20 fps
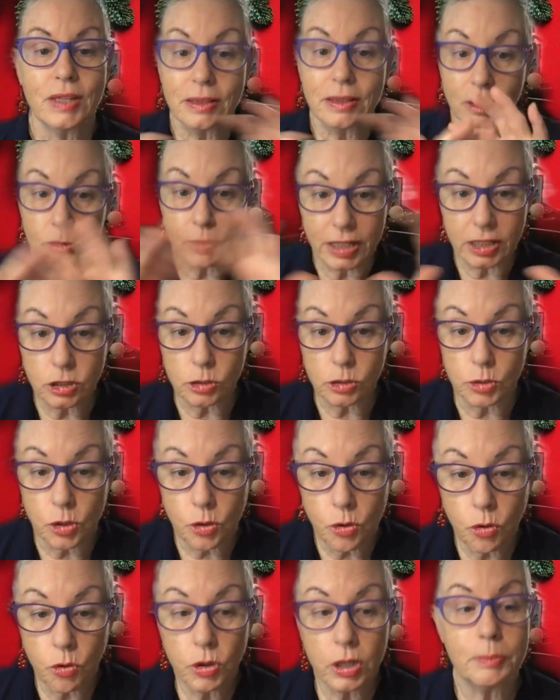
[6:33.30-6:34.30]
they'll get the
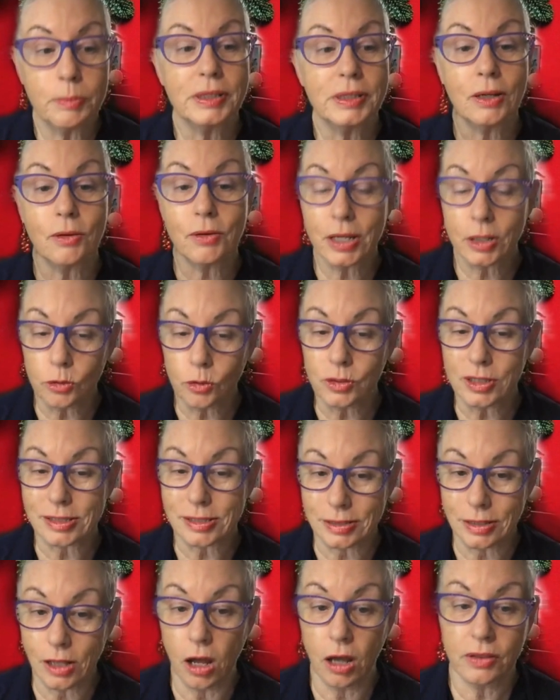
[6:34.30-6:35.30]
recording, but they'll get all
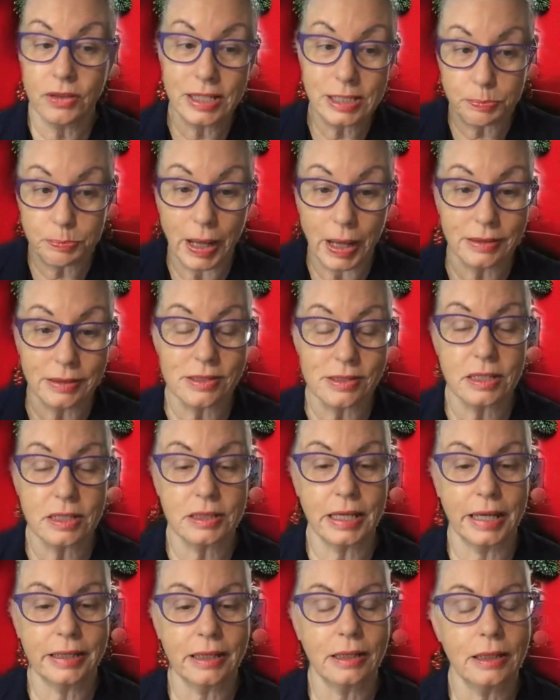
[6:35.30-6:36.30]
these buttons that
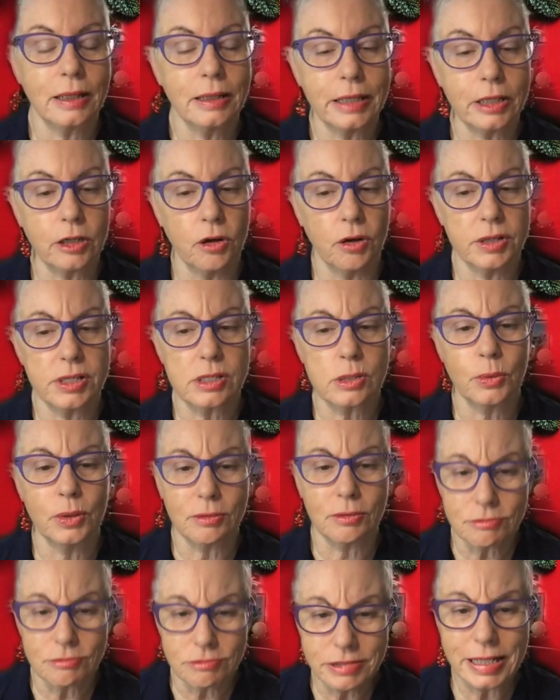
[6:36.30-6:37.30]
they can click on as
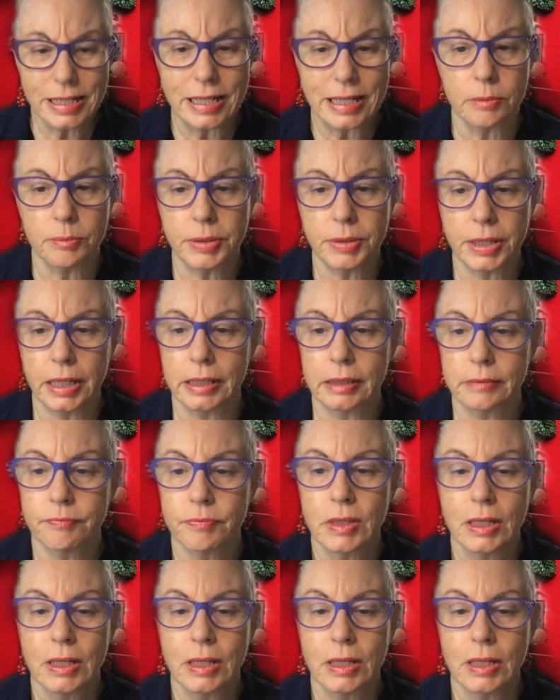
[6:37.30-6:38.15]
well. Really compelling.